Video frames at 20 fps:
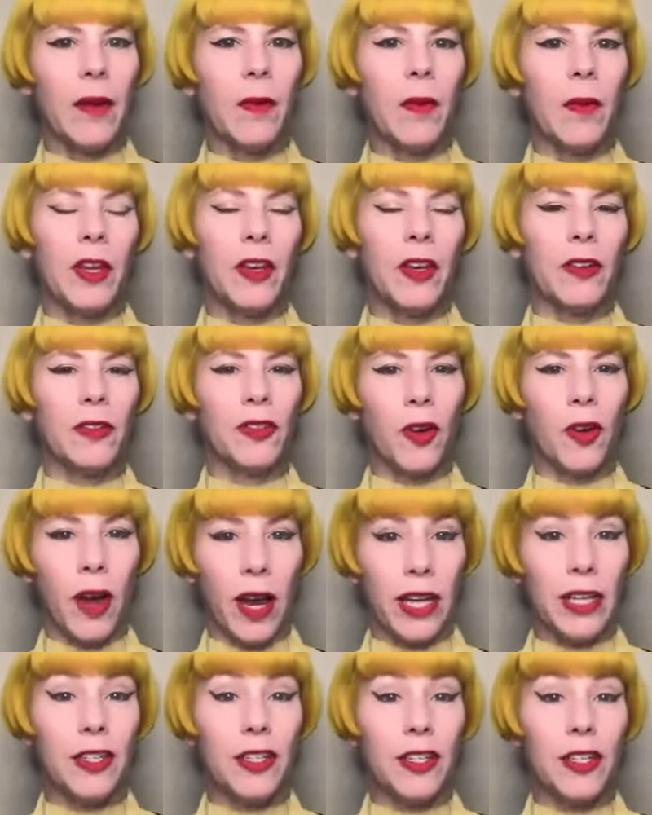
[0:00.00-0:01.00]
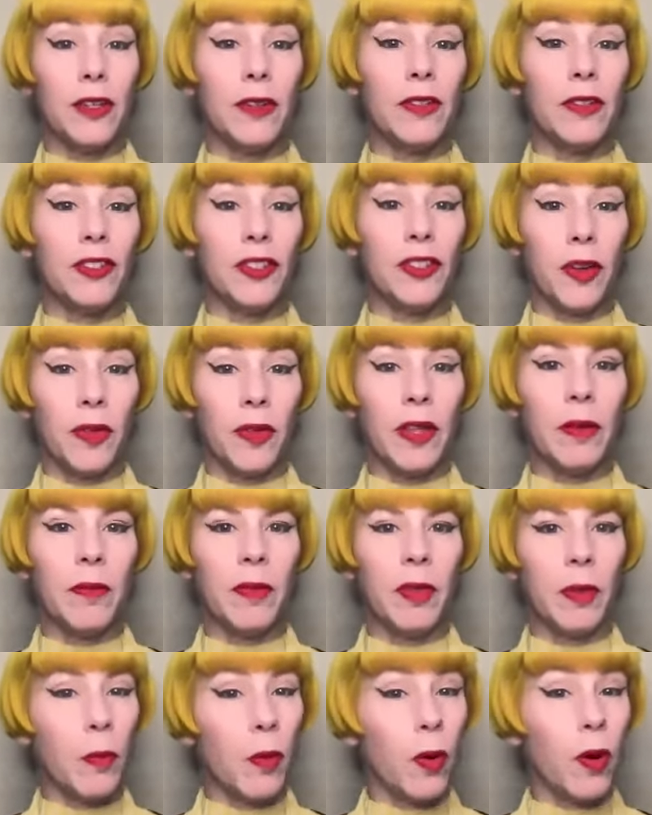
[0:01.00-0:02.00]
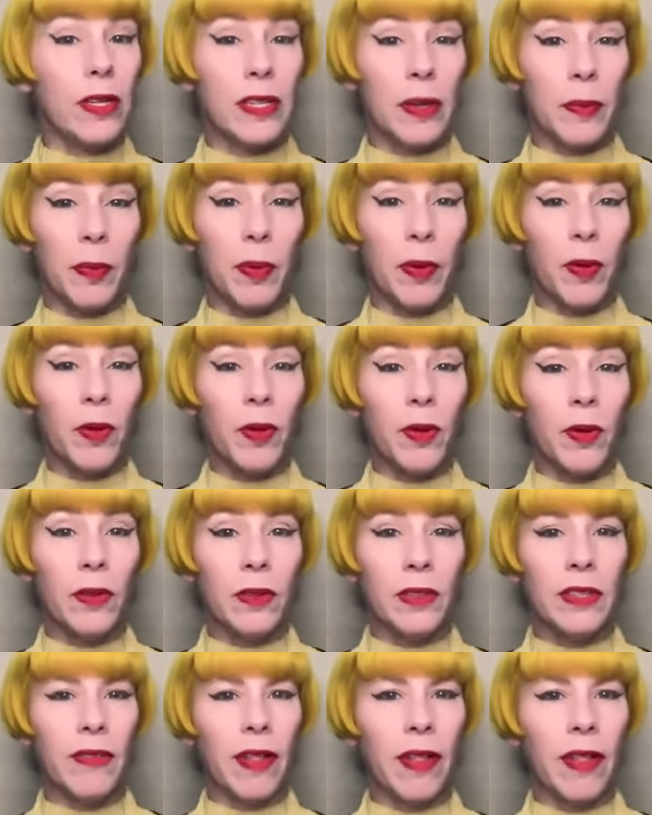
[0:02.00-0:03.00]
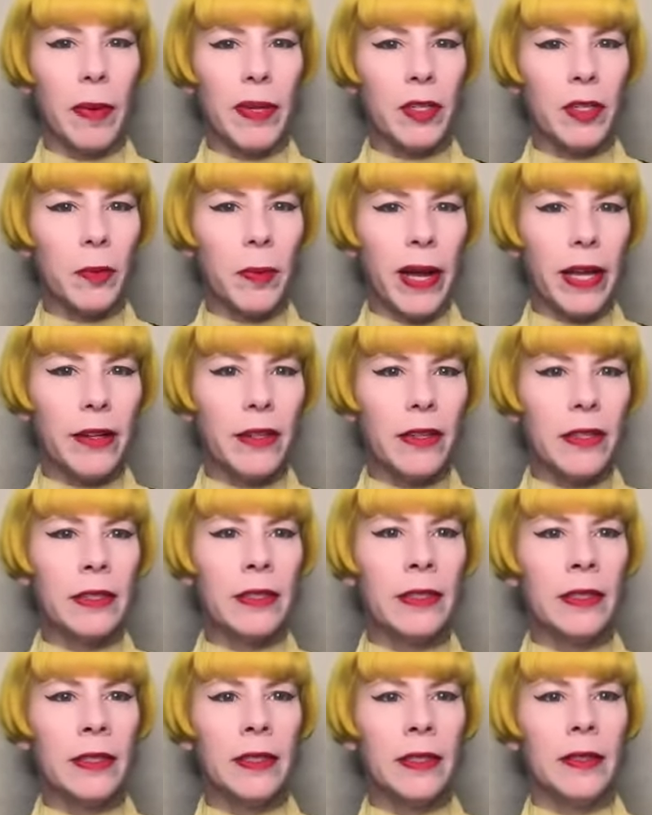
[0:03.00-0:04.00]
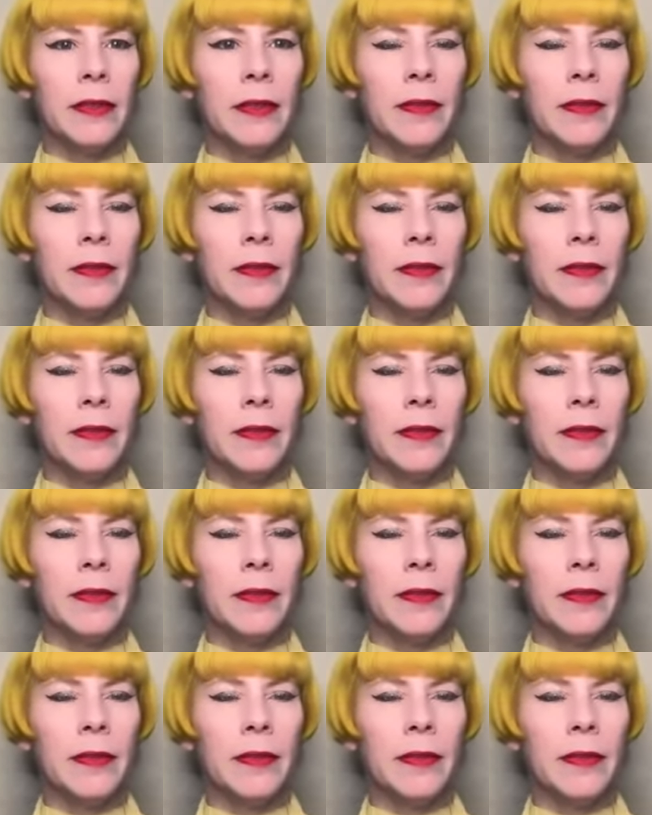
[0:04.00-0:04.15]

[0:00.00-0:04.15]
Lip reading: and what you're trying to do is show them the more typical developmental pattern?